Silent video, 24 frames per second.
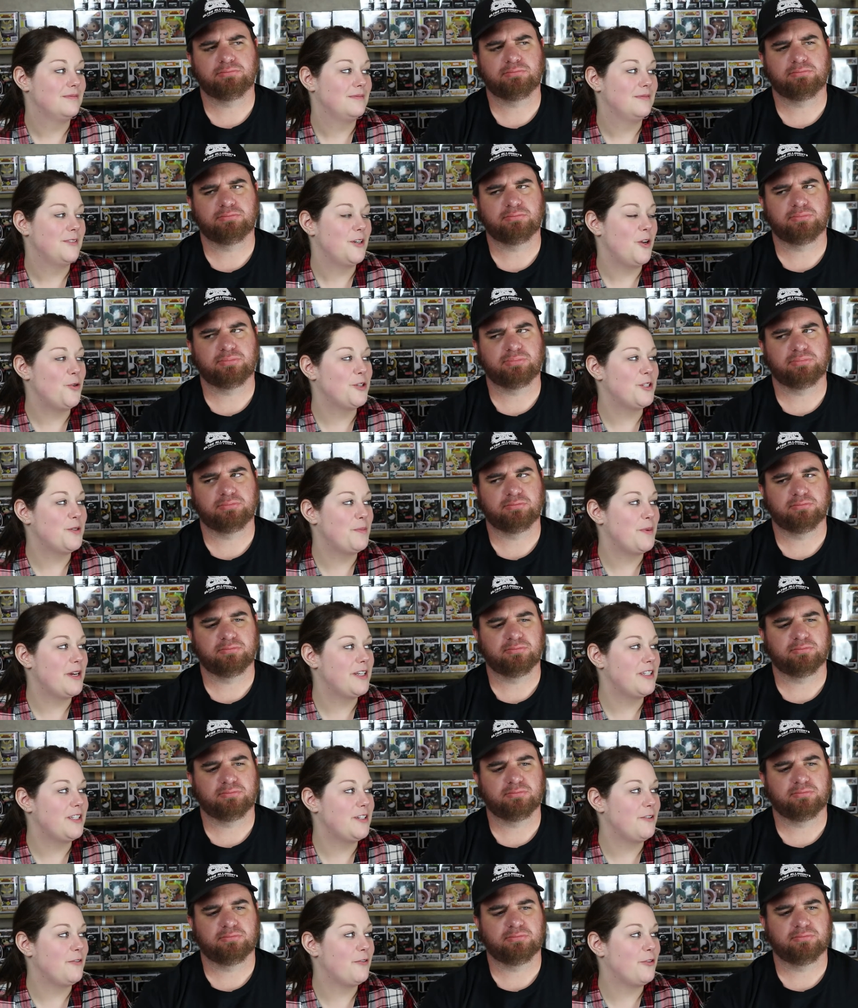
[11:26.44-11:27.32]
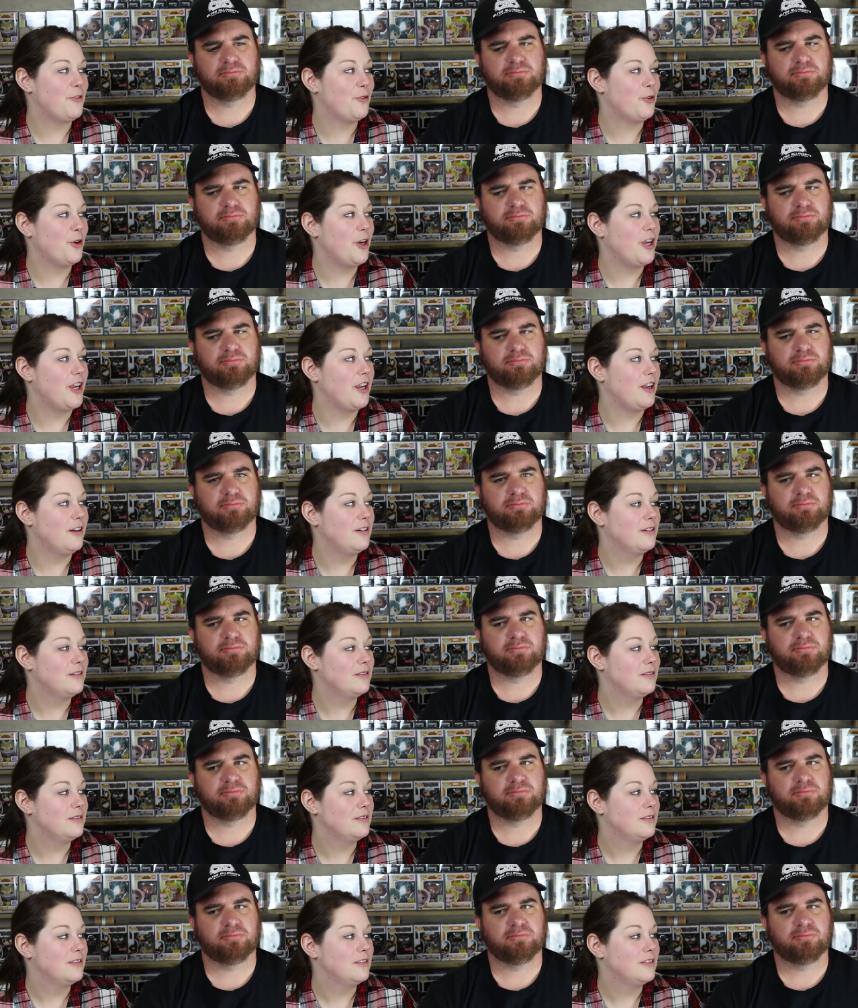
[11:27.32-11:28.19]
Speaker 1: No, it's best of three.
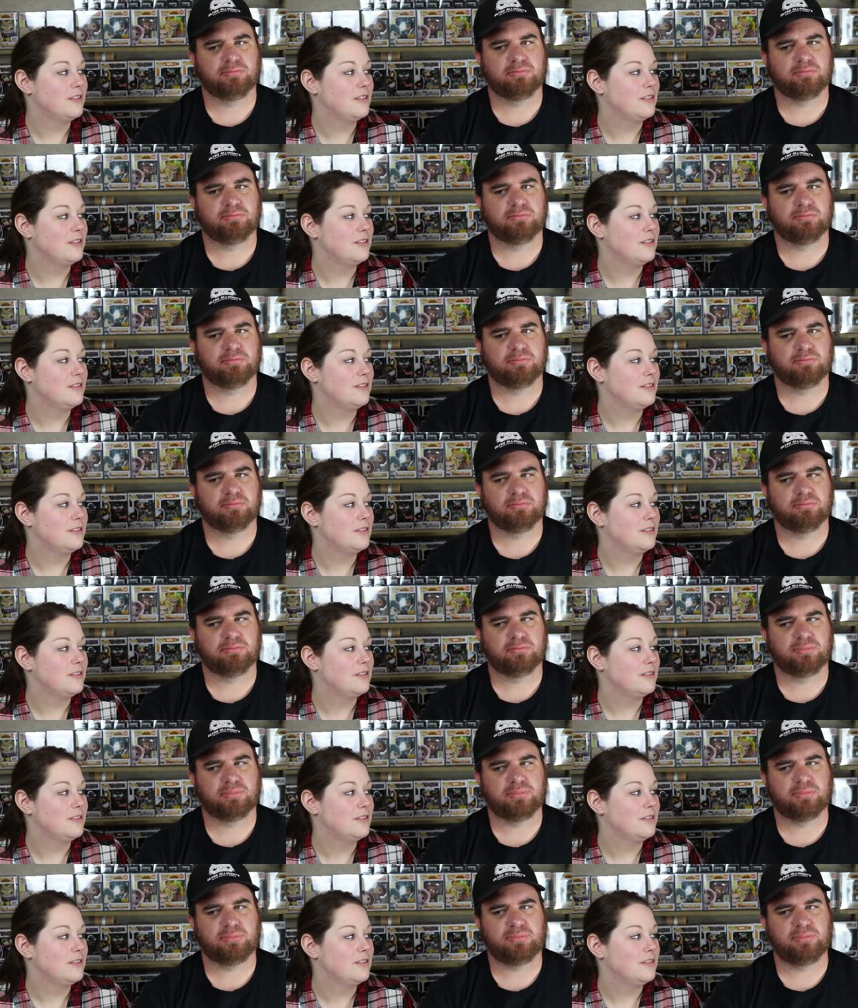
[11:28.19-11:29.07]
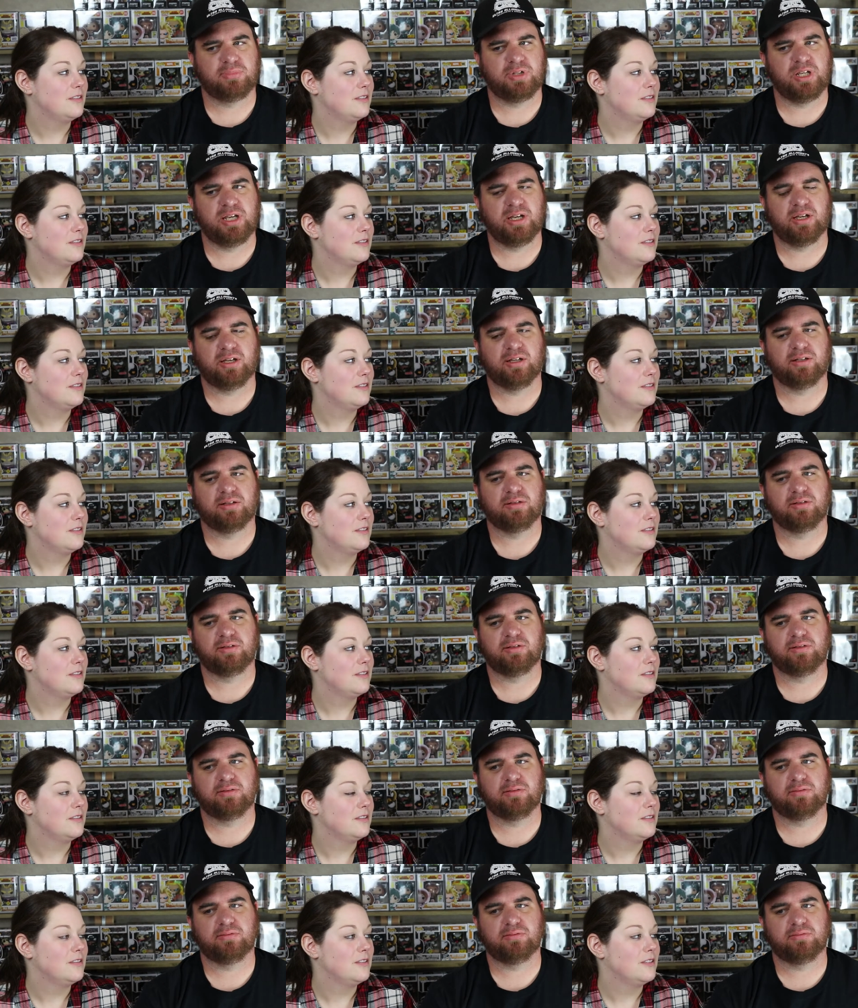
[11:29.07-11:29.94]
Yeah.
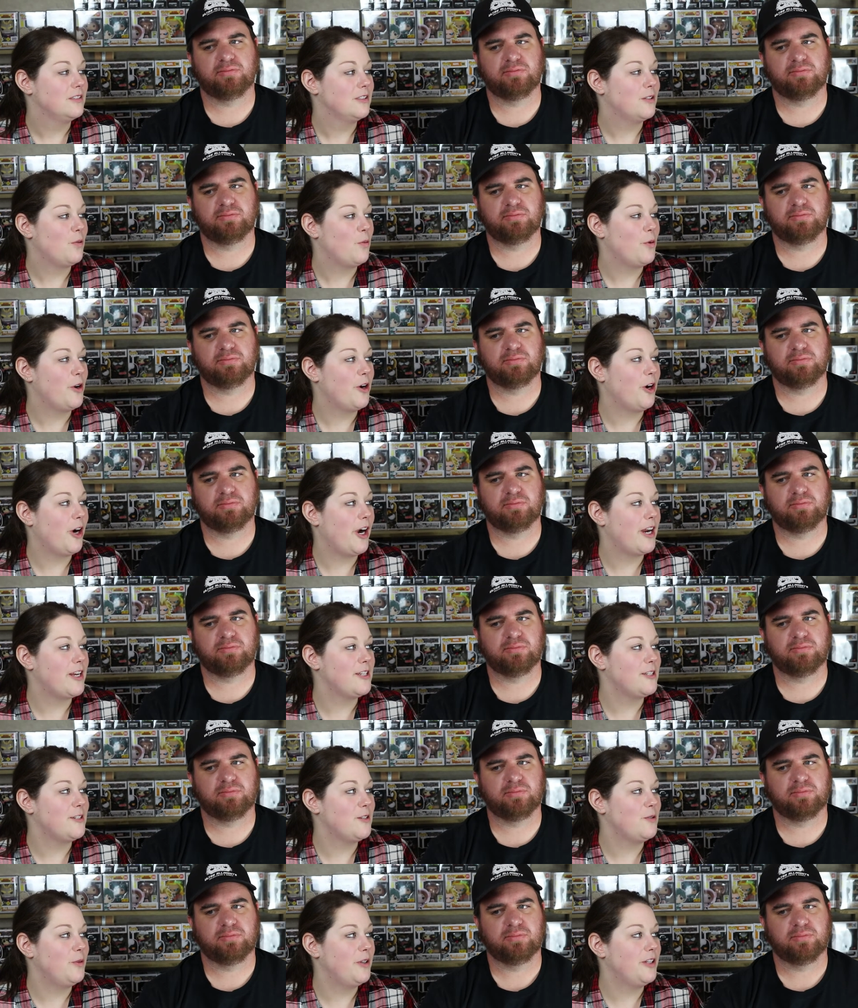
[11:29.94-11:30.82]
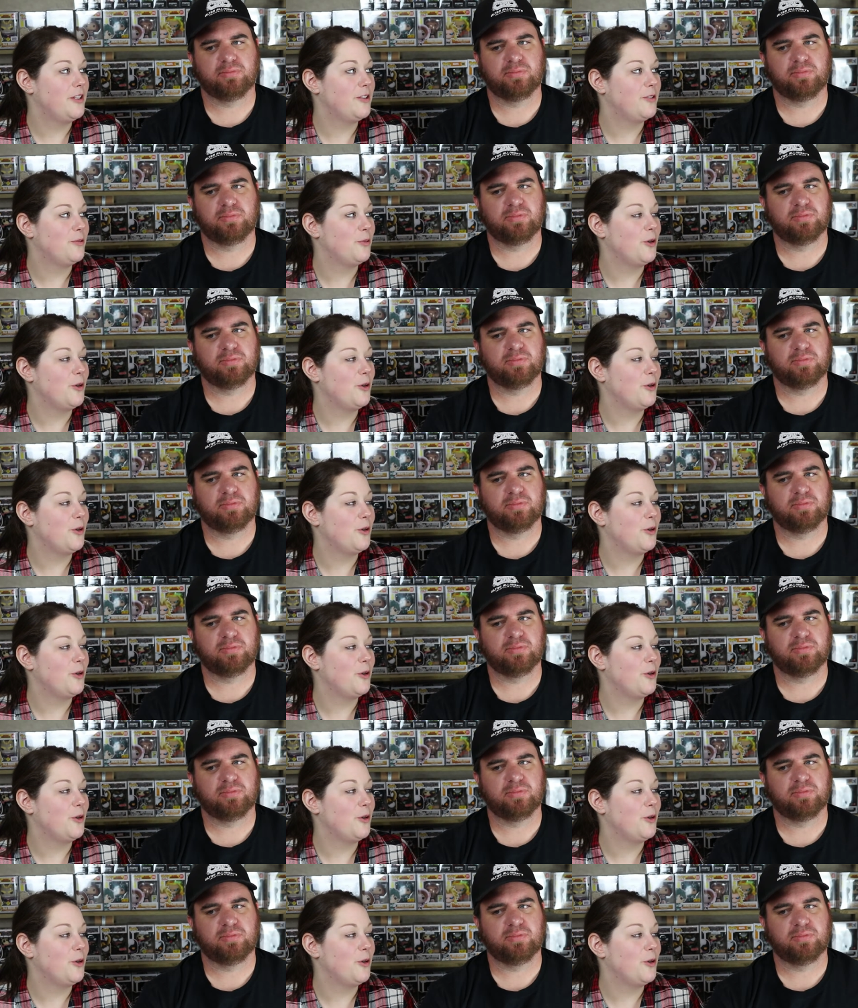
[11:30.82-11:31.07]
The winner has to win